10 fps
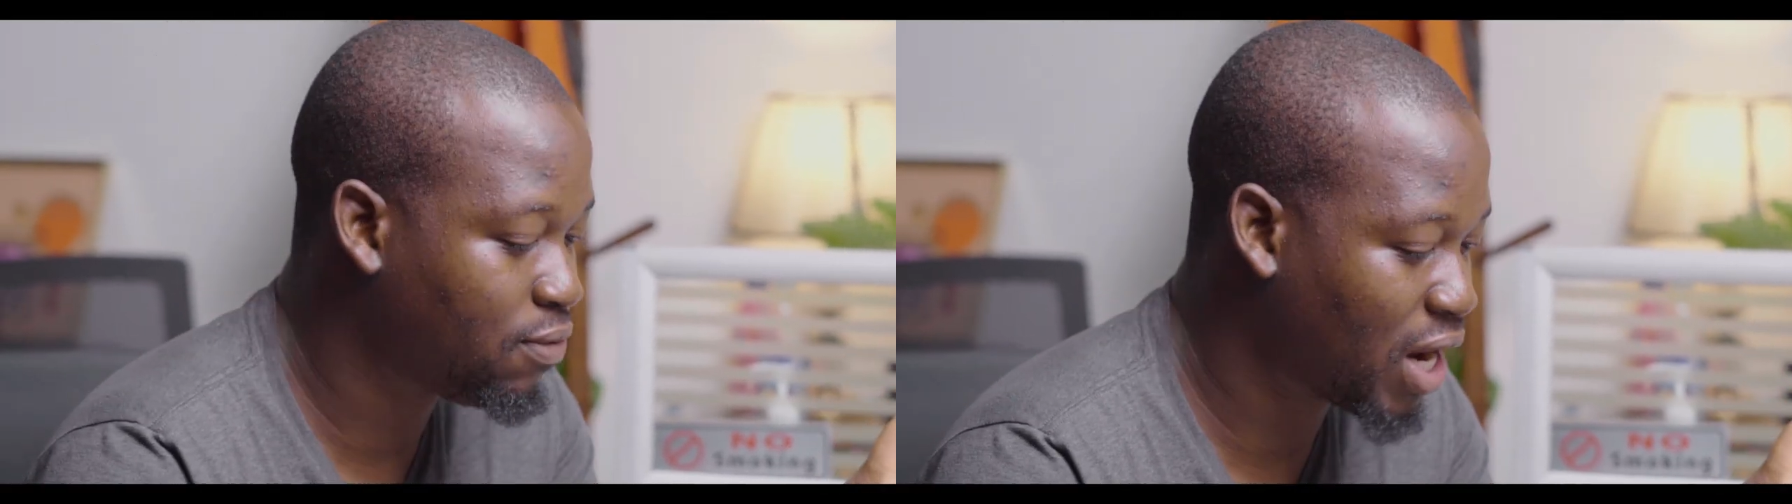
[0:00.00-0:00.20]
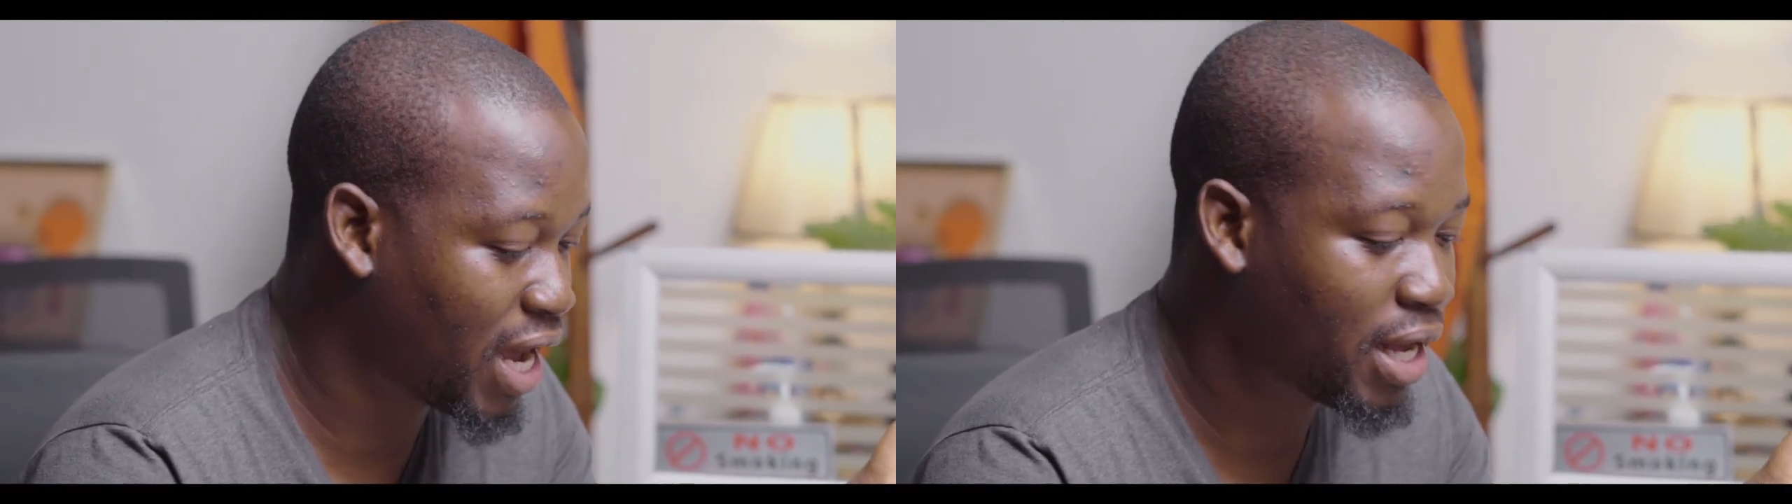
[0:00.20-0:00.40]

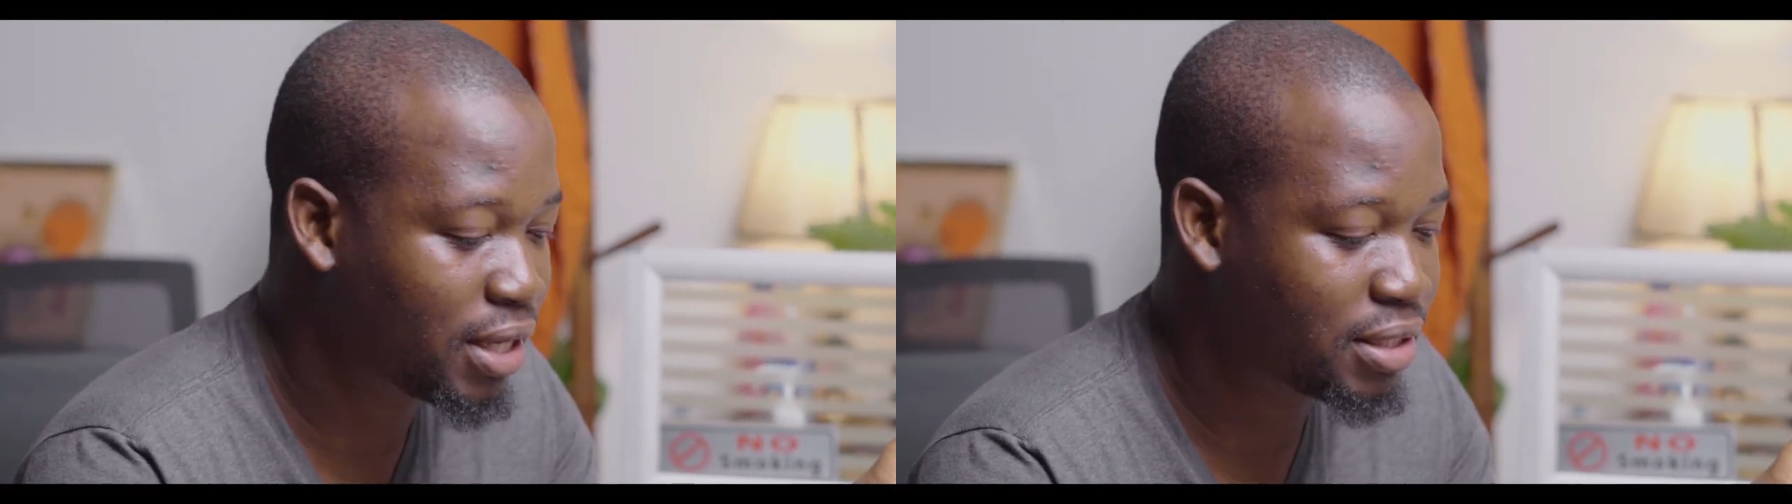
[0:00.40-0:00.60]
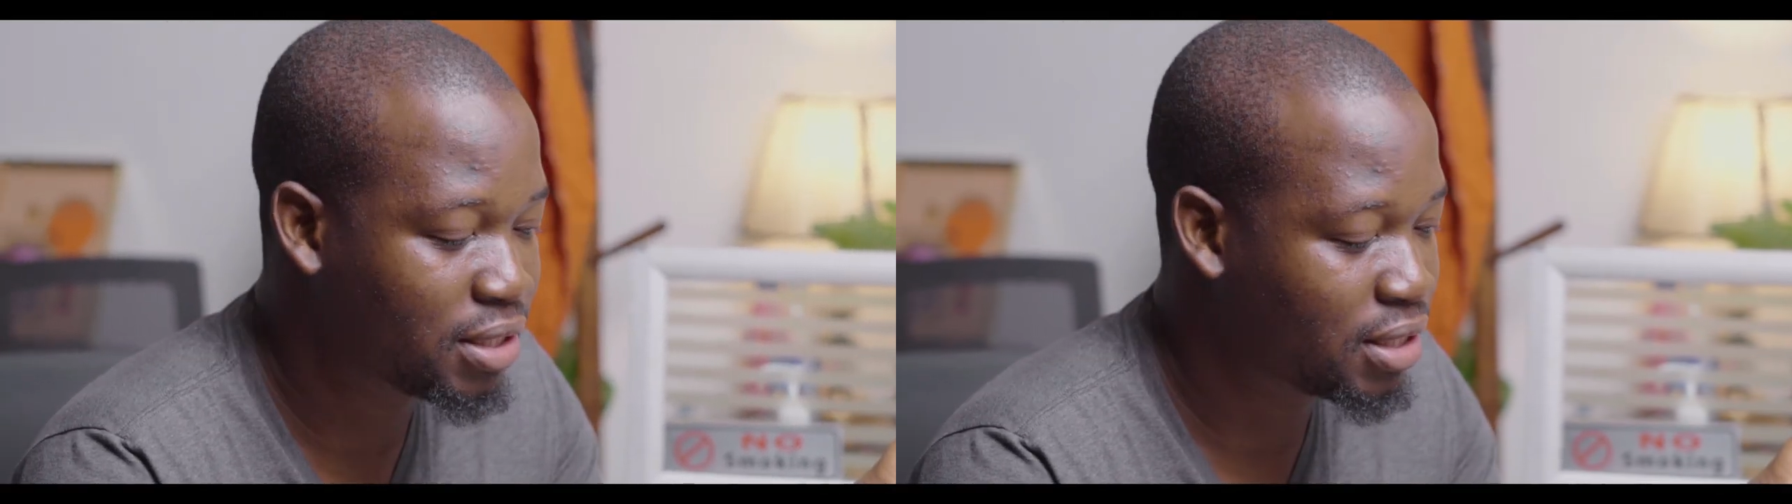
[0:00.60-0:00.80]
fly
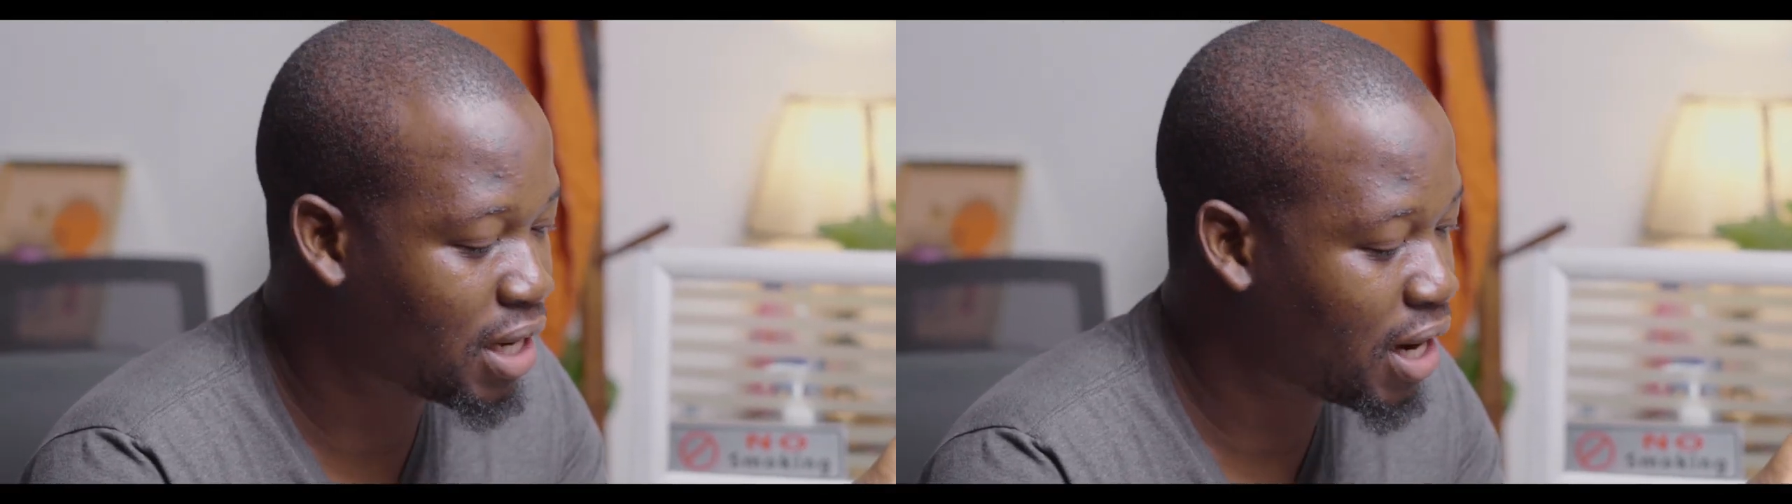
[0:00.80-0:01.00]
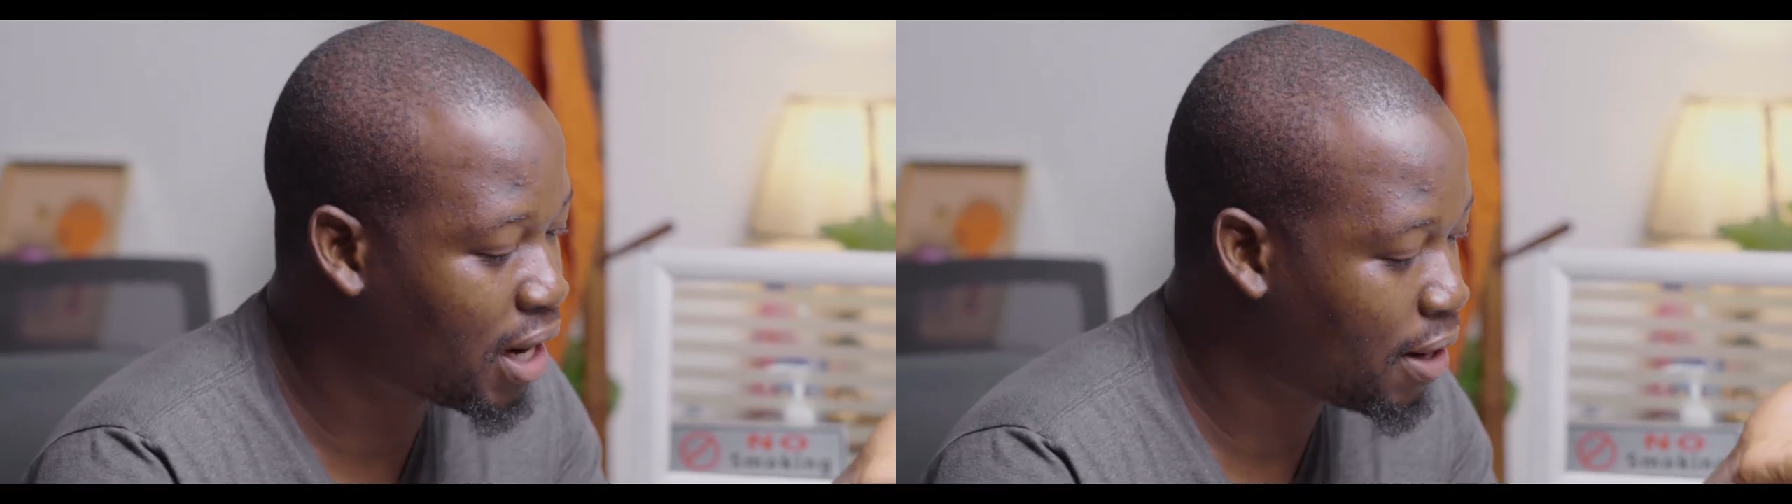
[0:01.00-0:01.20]

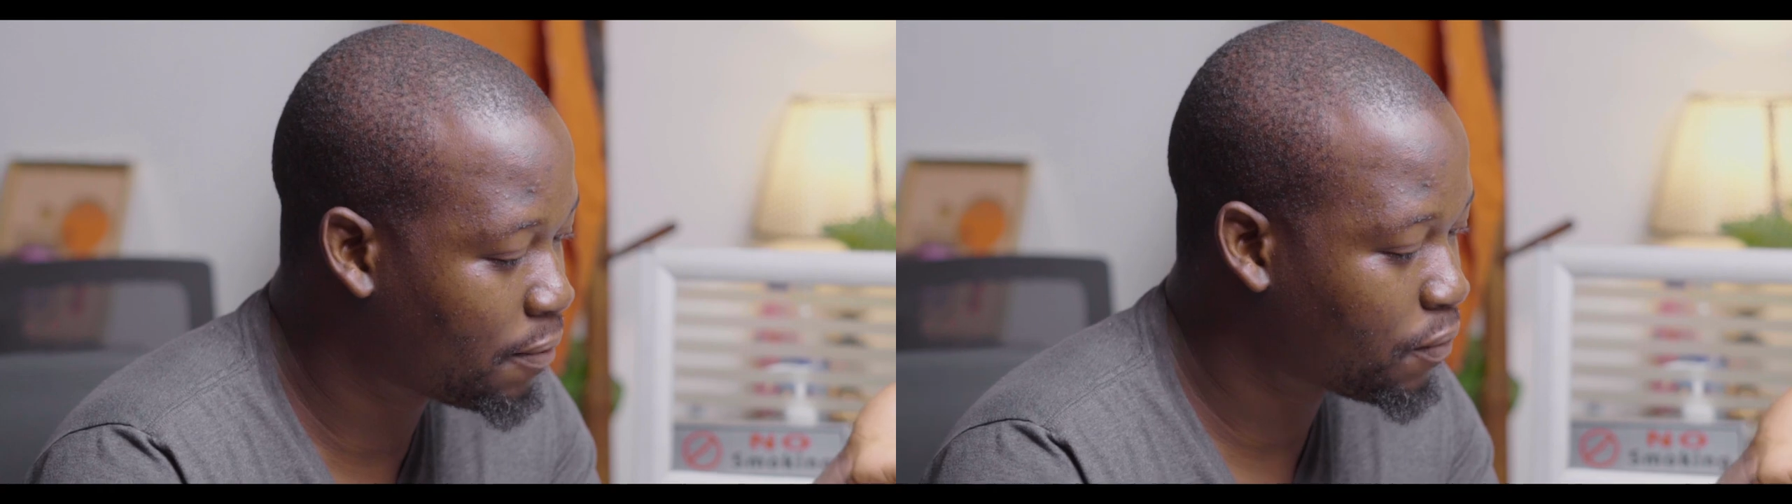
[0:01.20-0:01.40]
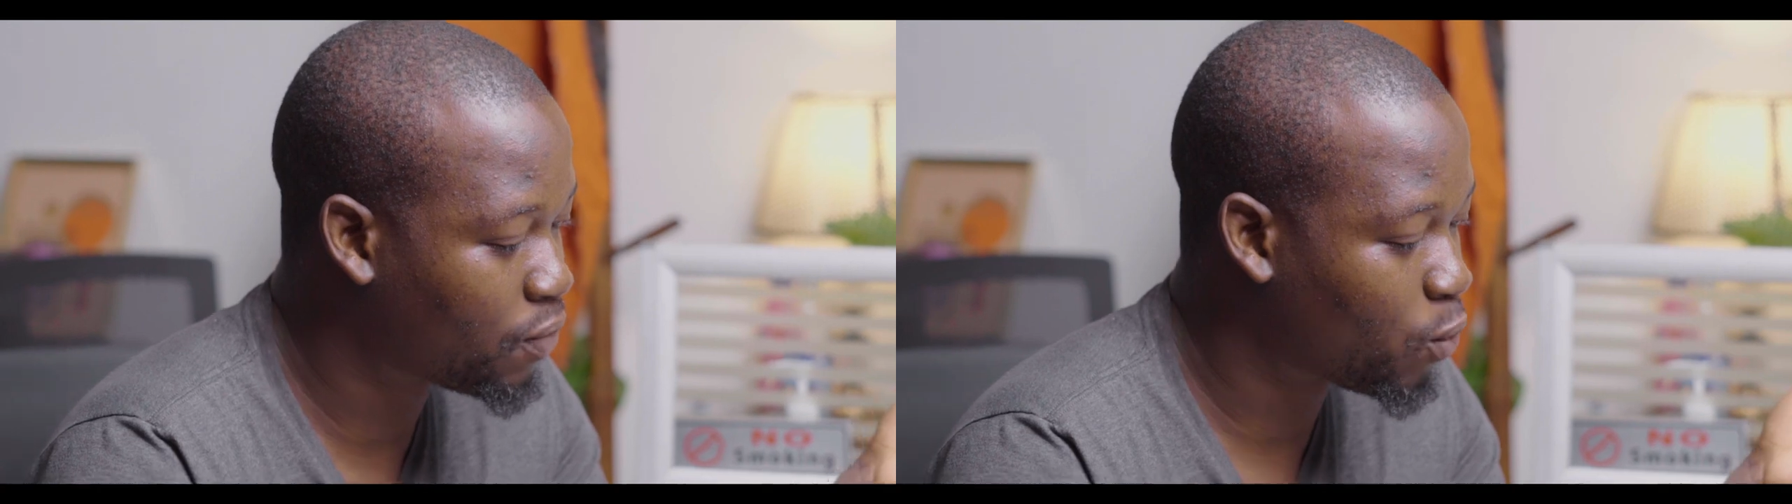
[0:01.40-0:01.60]

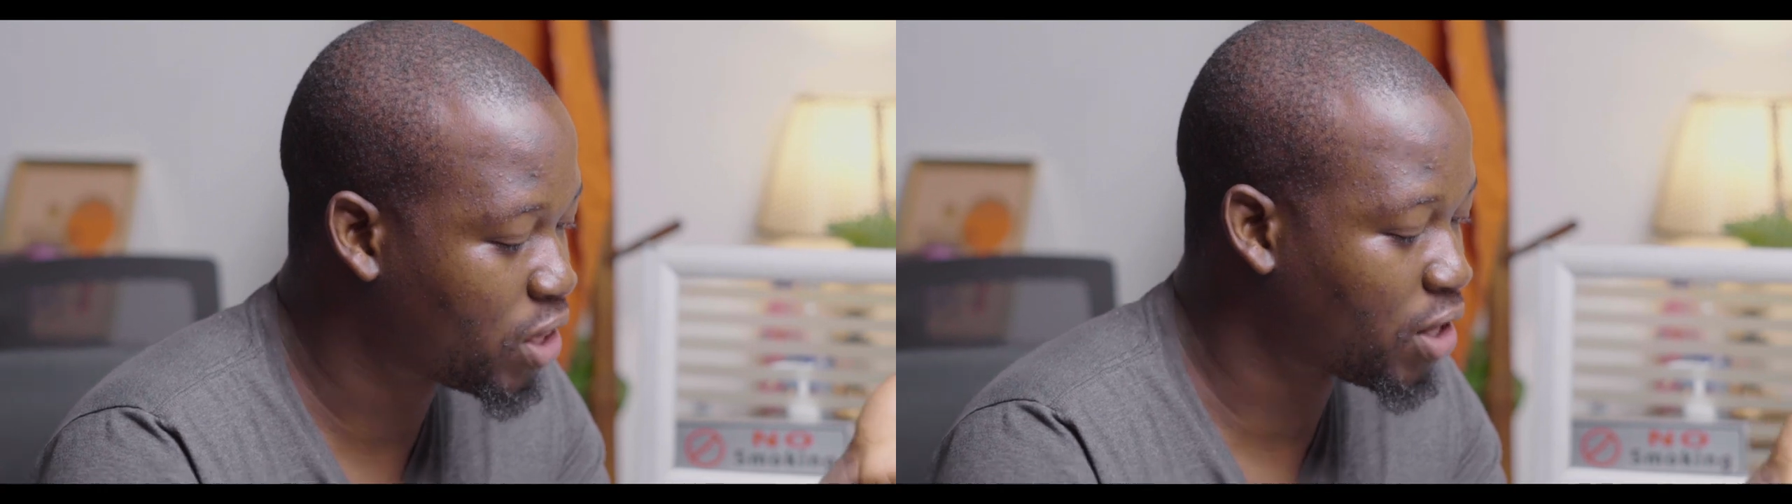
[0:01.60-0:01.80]
with